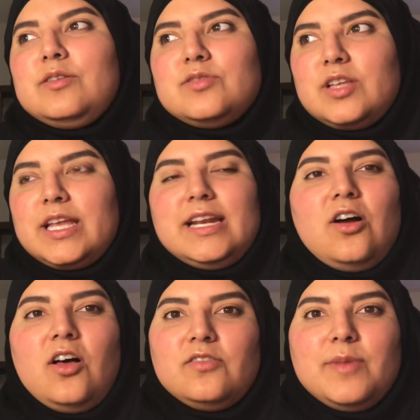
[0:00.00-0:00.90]
I was looking at
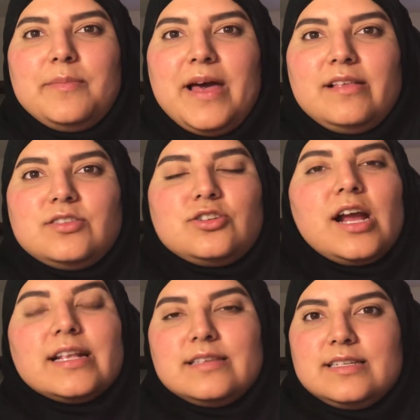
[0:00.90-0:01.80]
all of my palettes
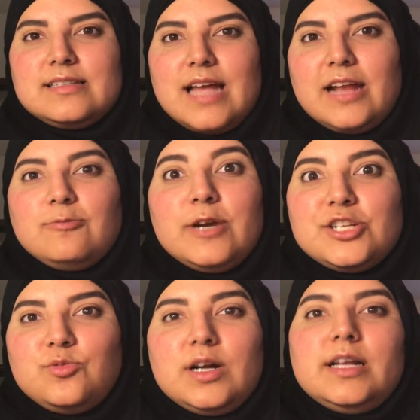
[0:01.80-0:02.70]
trying to decide
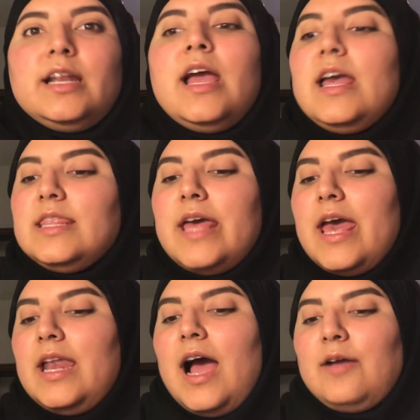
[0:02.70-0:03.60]
which one
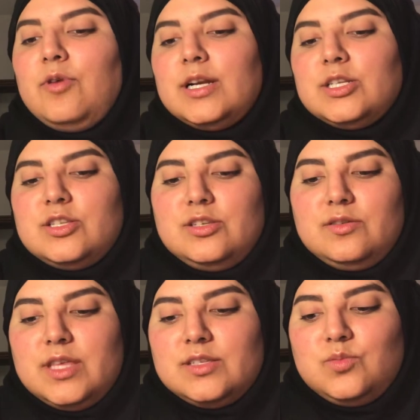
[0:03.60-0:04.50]
that I wanted to do
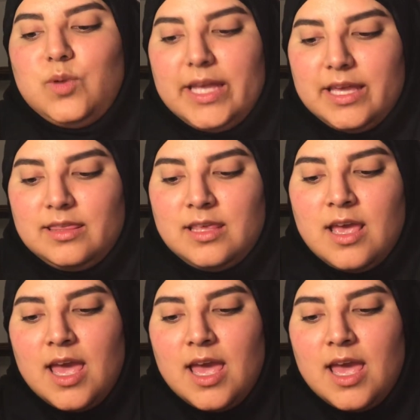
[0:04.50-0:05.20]
this with,